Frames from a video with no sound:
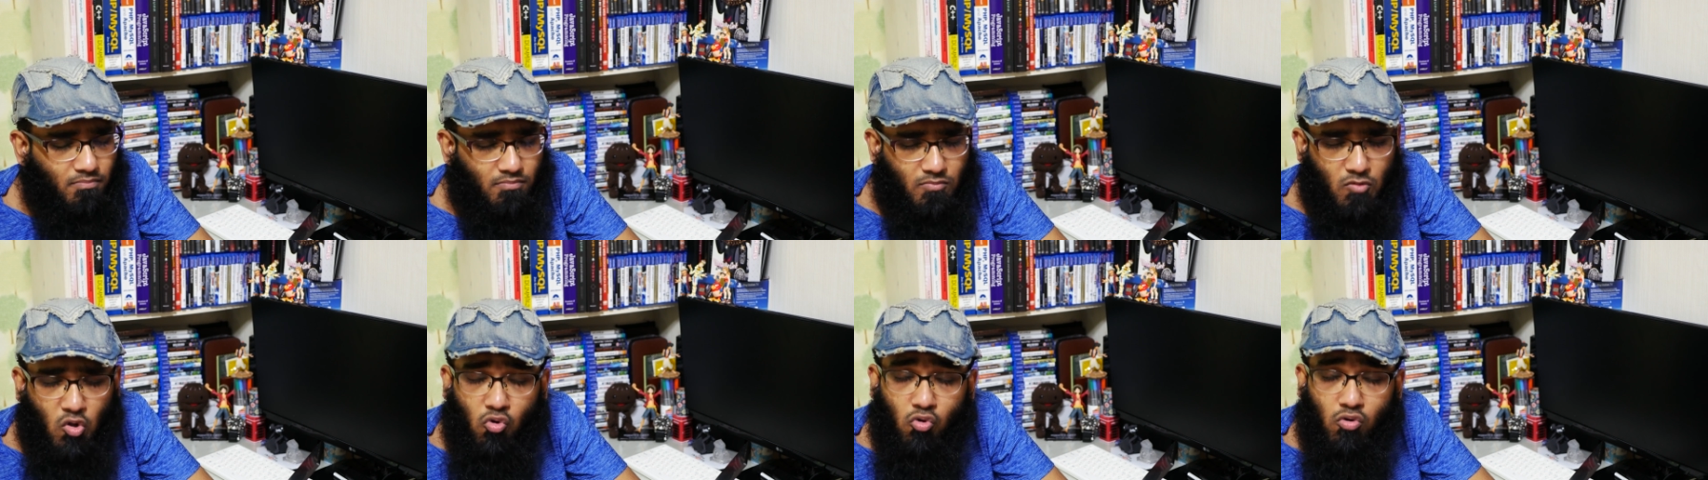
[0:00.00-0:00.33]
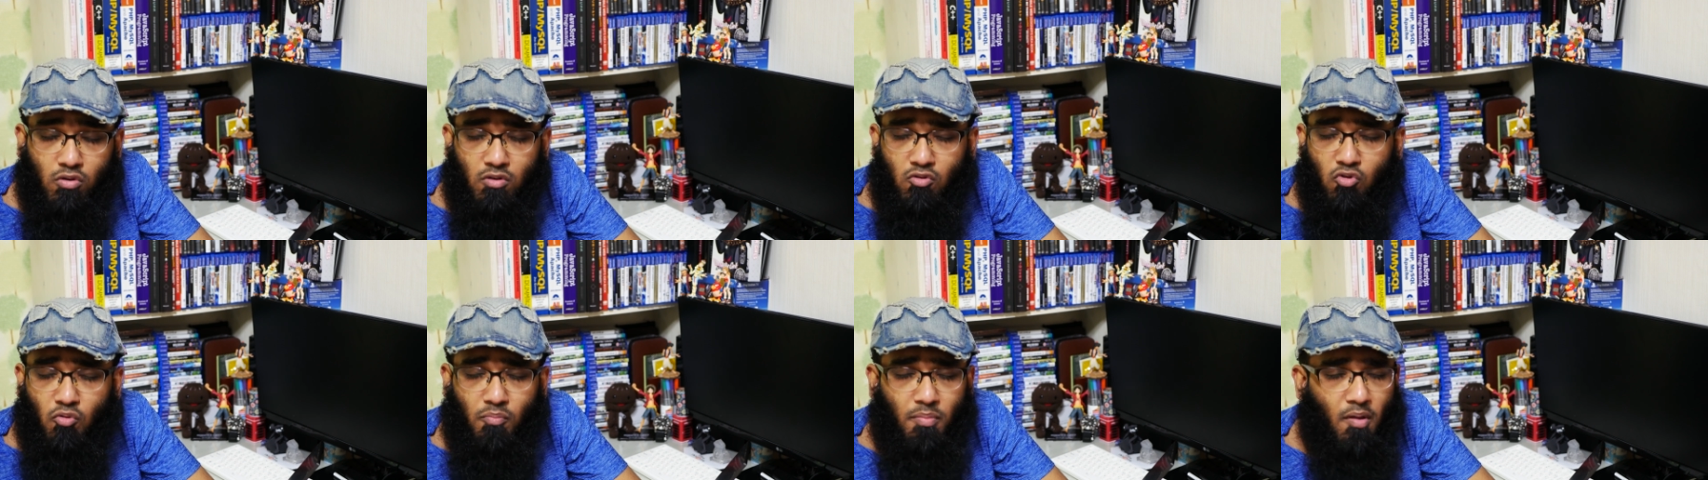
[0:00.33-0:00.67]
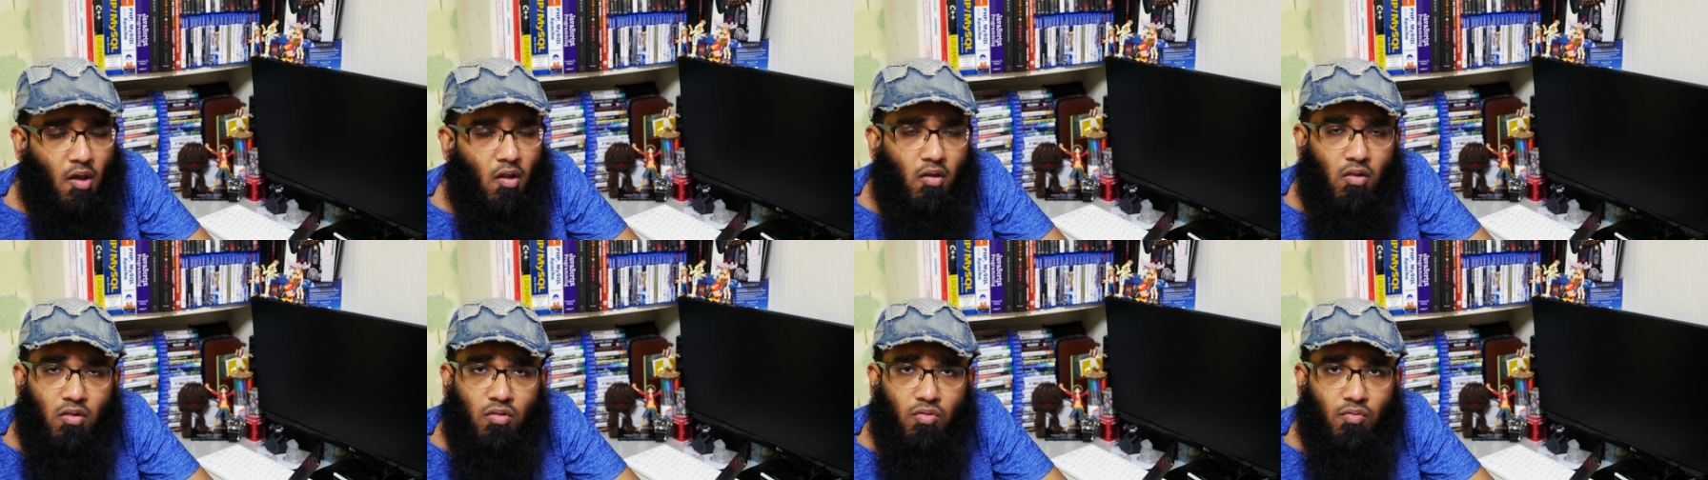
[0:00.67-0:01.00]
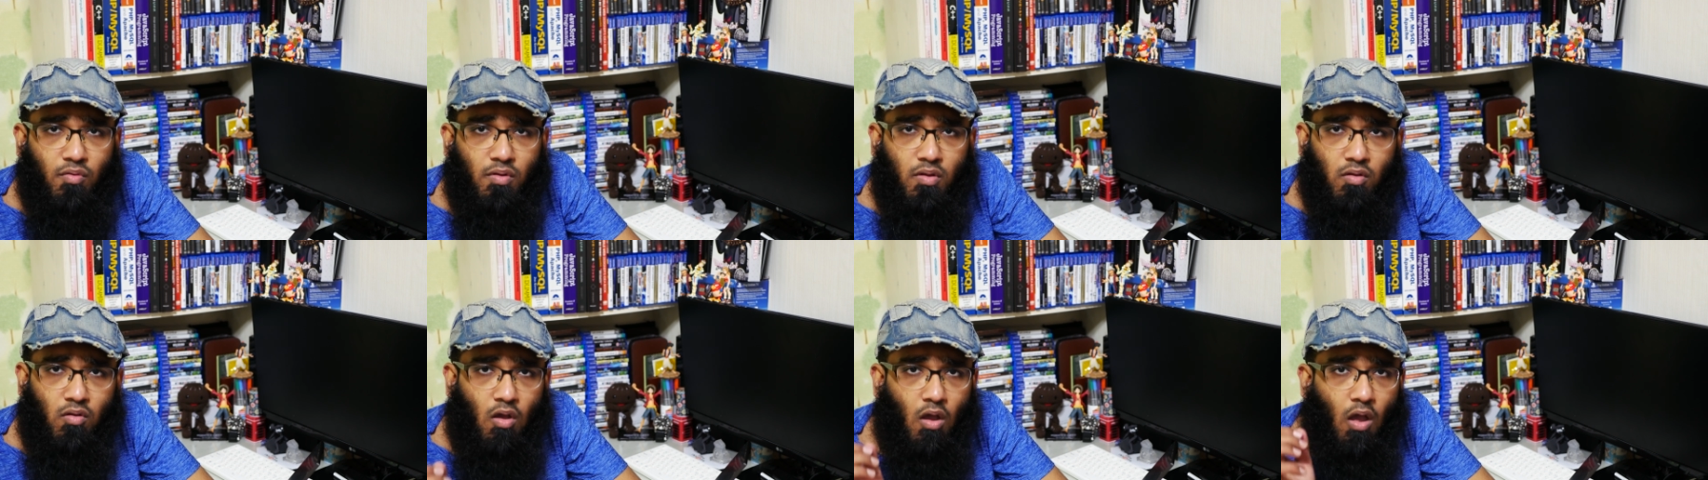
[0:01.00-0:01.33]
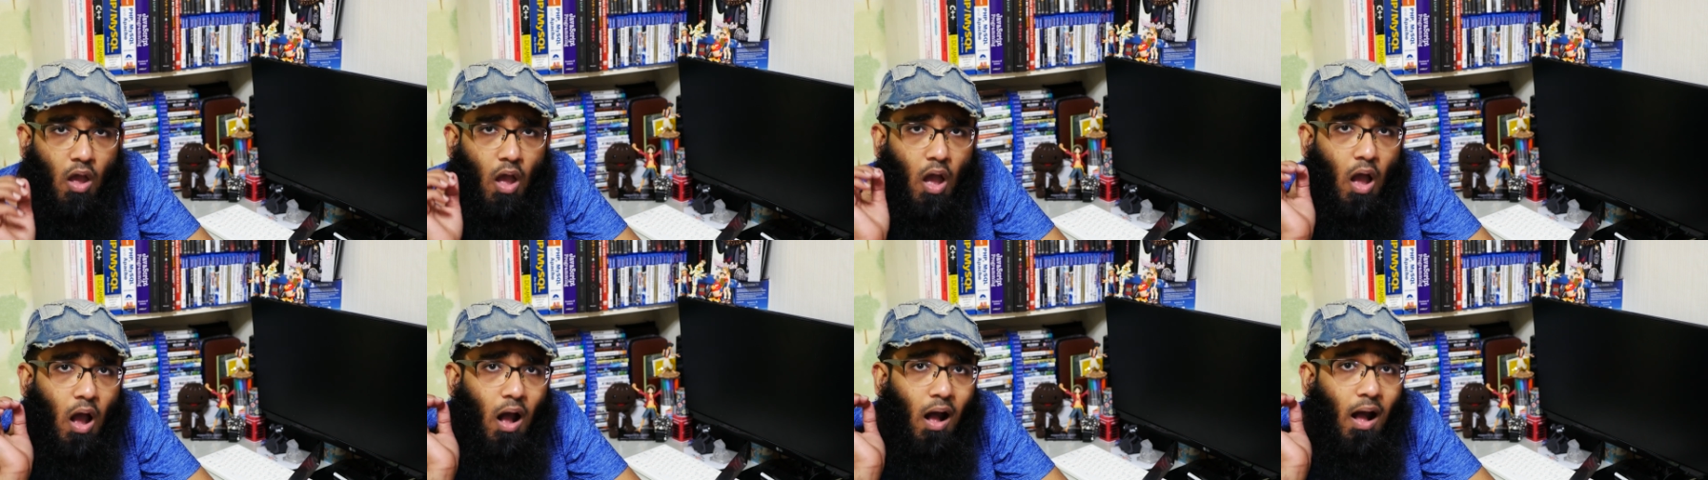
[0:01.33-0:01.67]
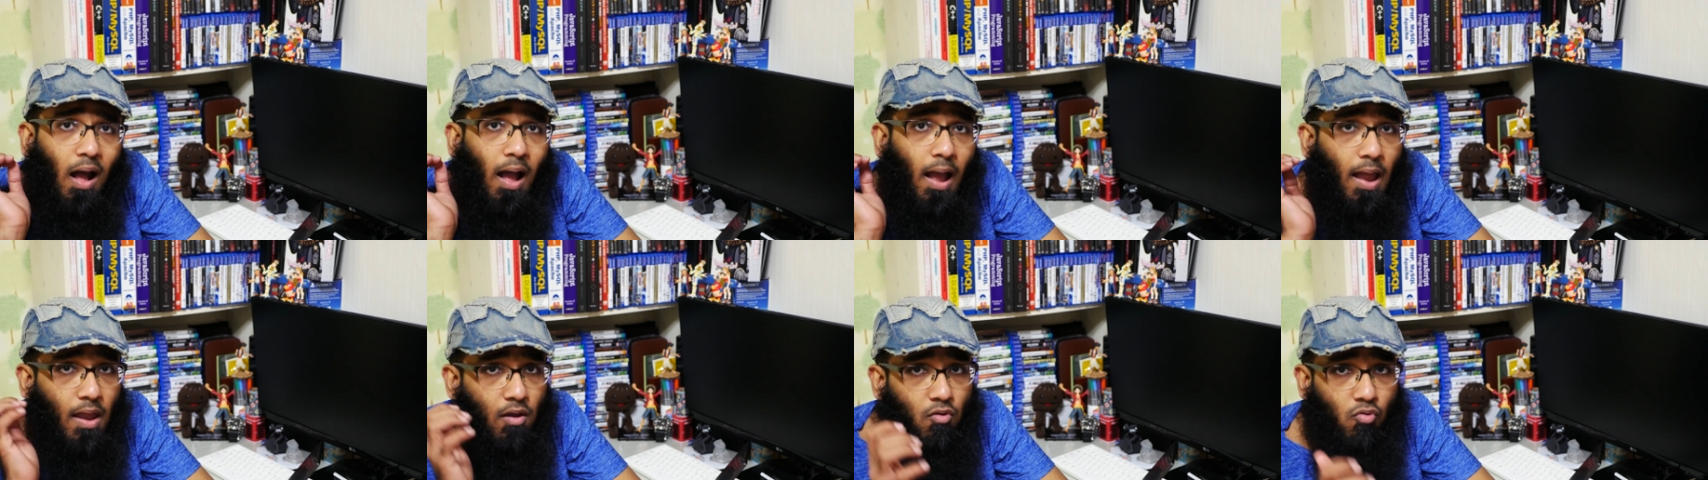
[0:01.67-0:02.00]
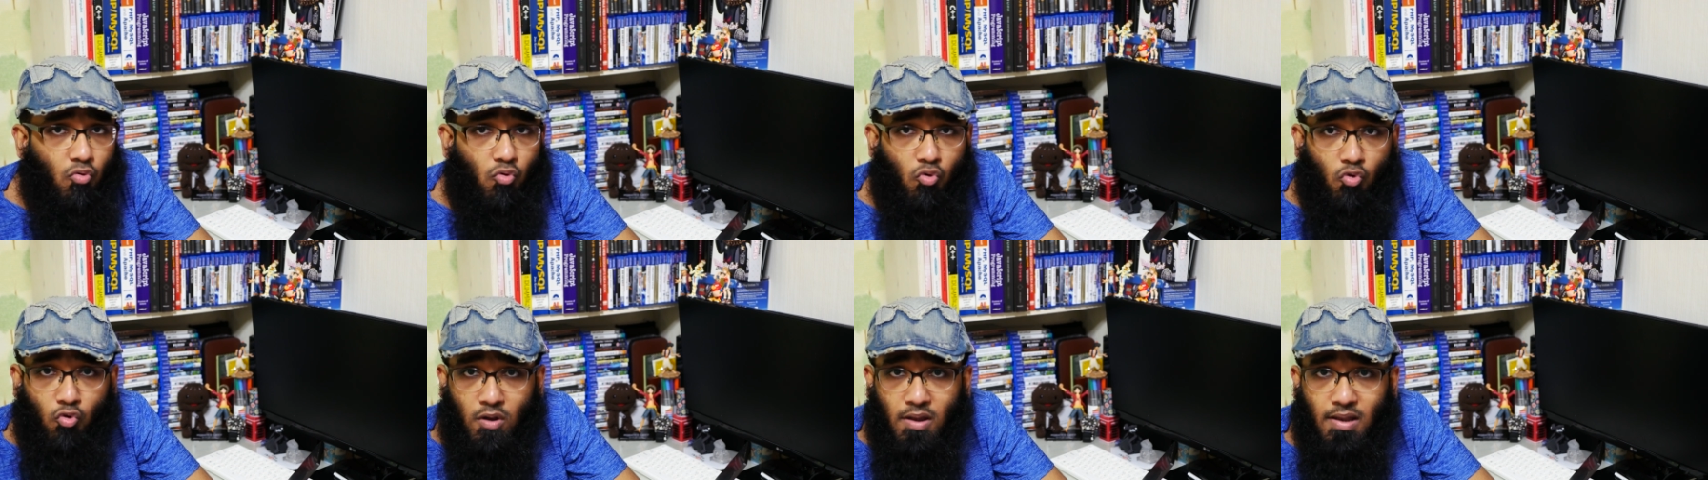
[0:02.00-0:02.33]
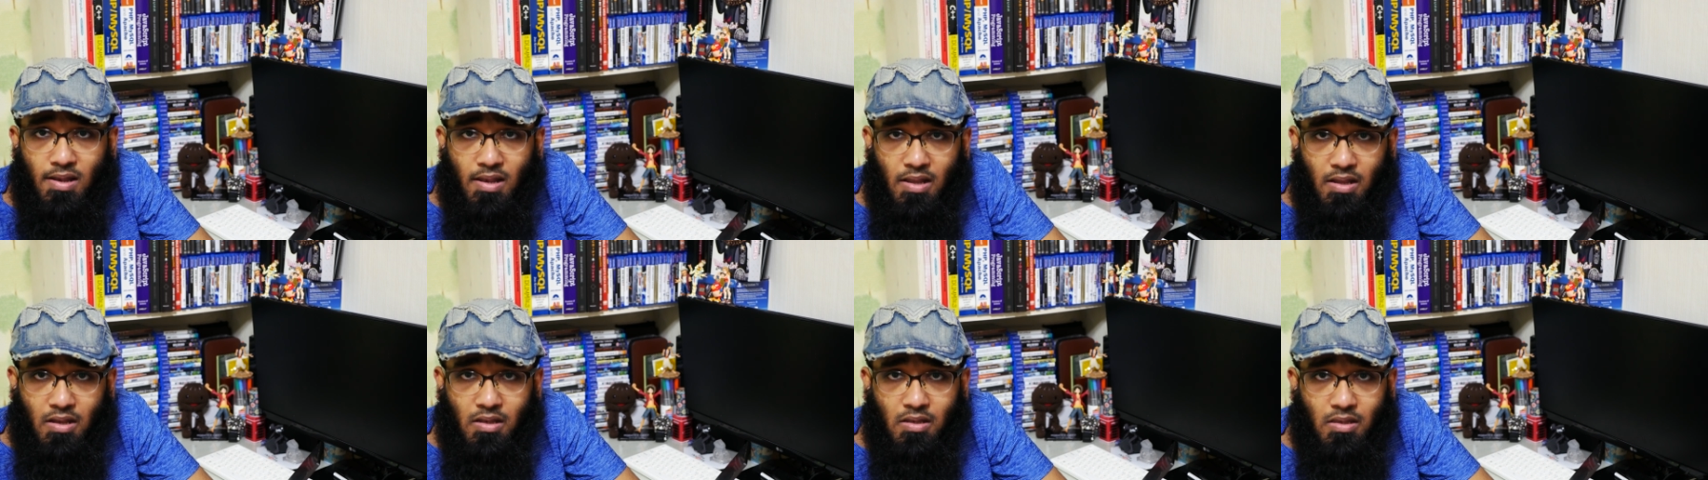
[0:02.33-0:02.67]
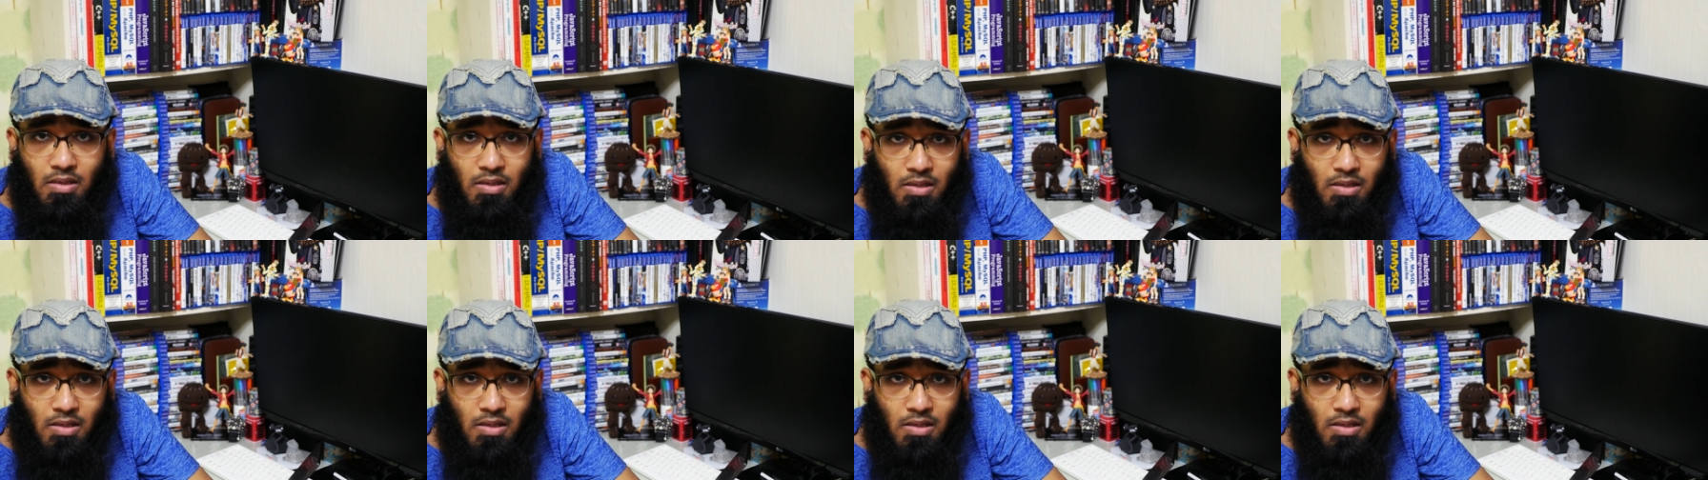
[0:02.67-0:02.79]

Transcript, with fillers: hood to be honest with you i really